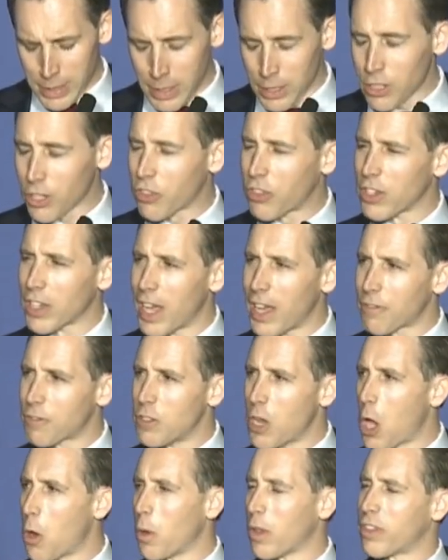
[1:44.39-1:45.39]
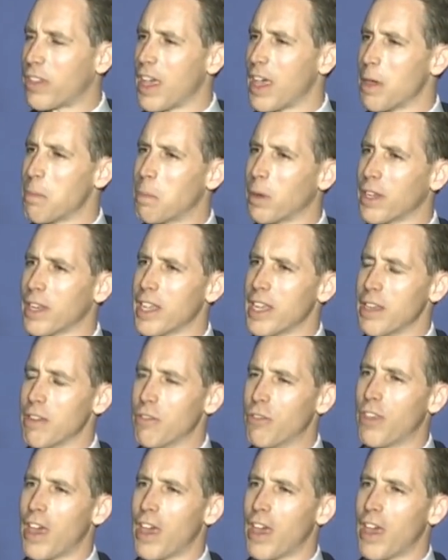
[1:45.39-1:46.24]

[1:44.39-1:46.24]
Look, the left know what they believe.